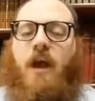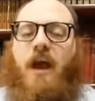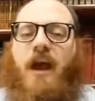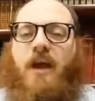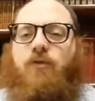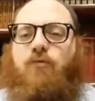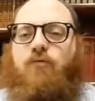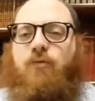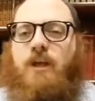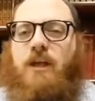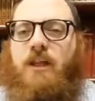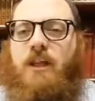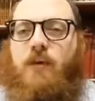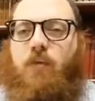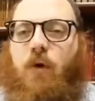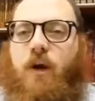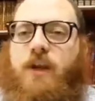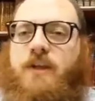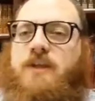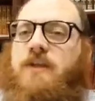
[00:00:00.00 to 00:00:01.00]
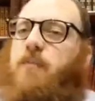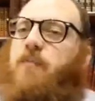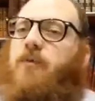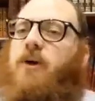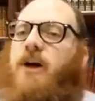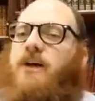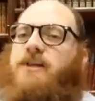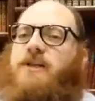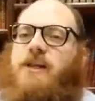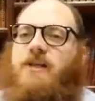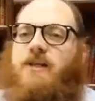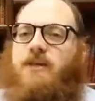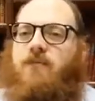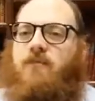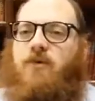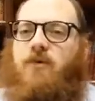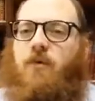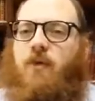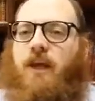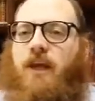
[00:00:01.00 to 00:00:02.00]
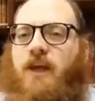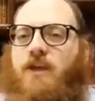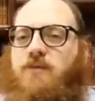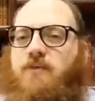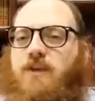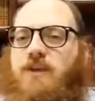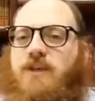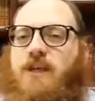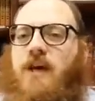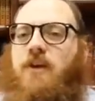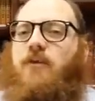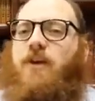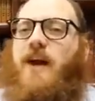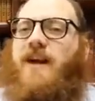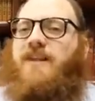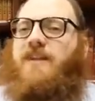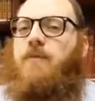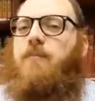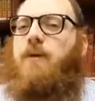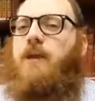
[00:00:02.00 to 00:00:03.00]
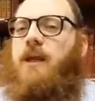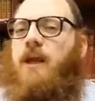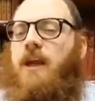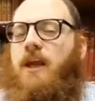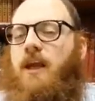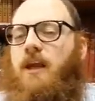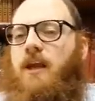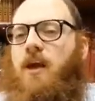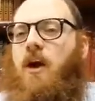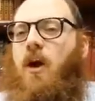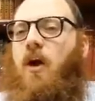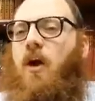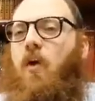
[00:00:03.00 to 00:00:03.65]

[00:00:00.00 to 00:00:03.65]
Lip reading: And really what it's a process of doing, as we said right at the beginning,